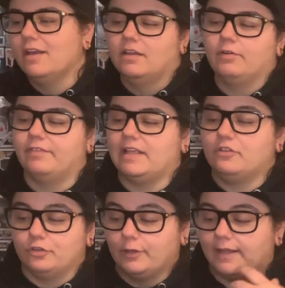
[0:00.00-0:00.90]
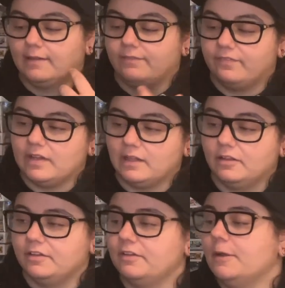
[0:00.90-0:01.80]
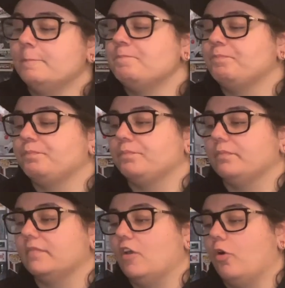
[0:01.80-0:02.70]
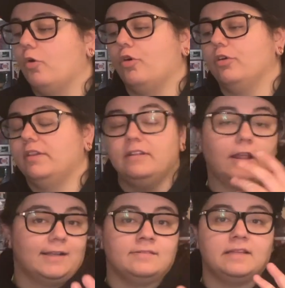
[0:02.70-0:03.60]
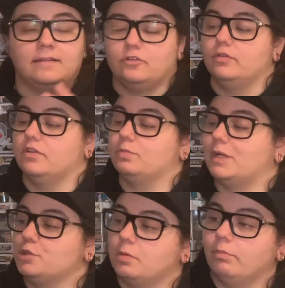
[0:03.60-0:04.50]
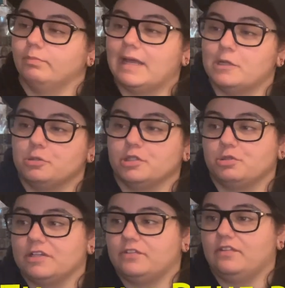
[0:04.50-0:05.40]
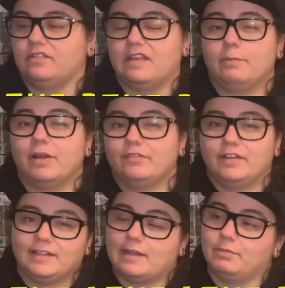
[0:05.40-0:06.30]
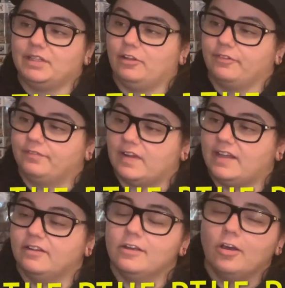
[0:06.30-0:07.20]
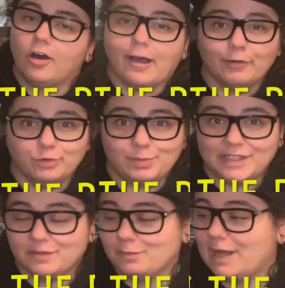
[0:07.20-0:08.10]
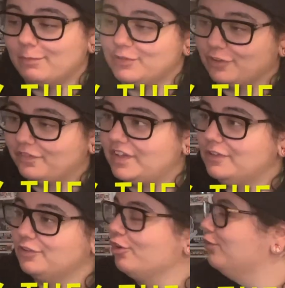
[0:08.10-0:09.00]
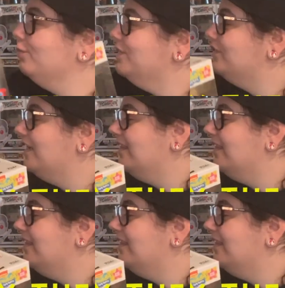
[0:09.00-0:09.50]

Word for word: whether they do like the villain, or like I said, do the SpongeBob and Patrick dressed as them. I feel like that'd be a lot of fun. I would pick them up, so fingers crossed we see